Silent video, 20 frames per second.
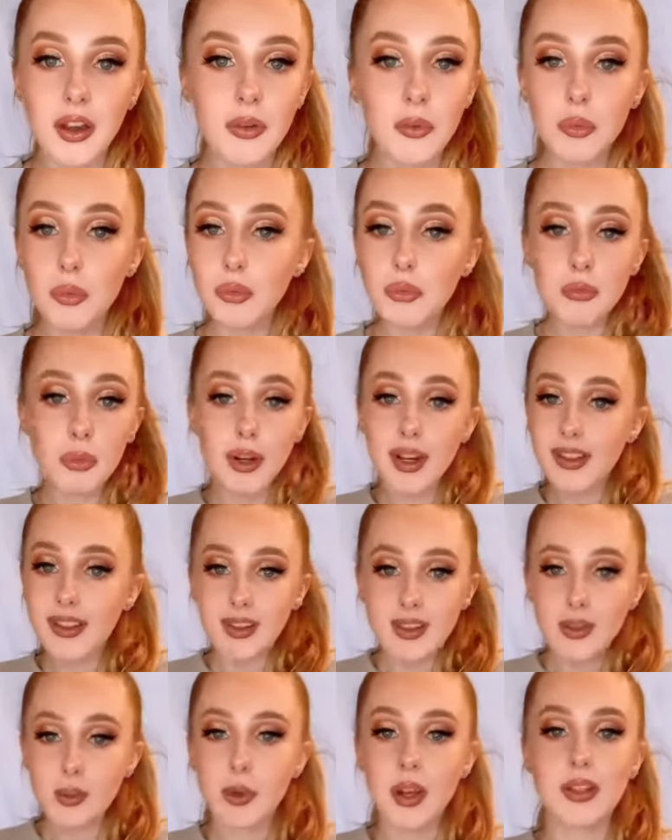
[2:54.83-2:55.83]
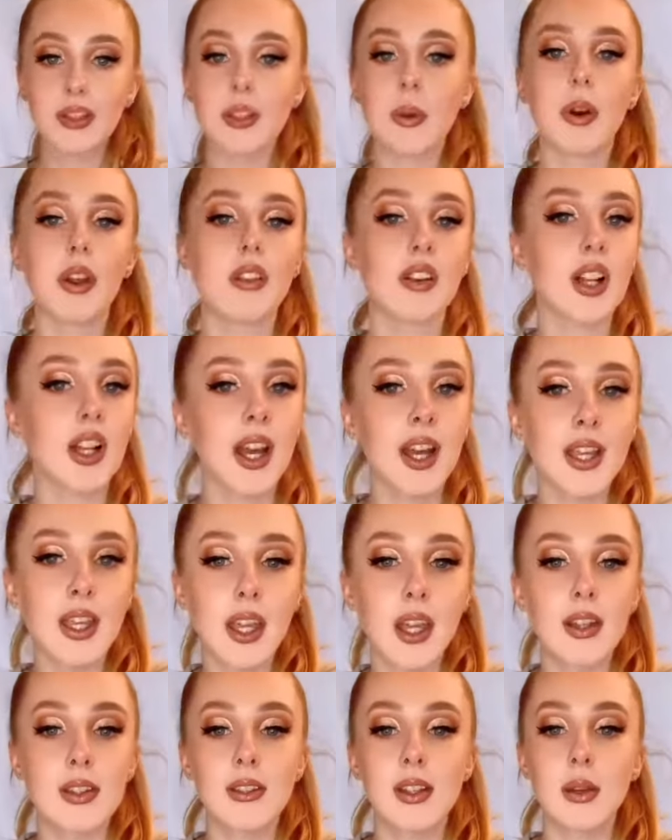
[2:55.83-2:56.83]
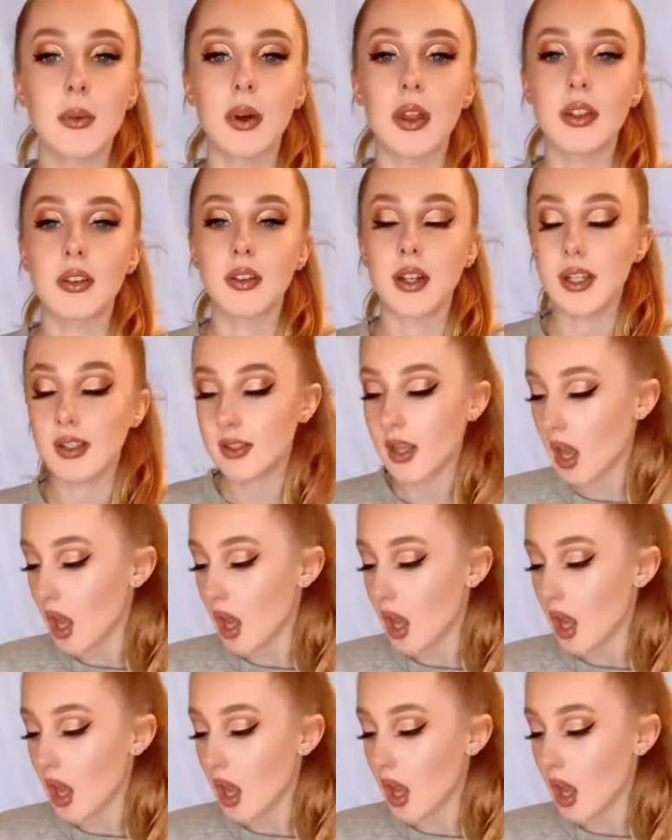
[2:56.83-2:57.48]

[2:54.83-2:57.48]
what I think to it, see whether I like it, see whether it's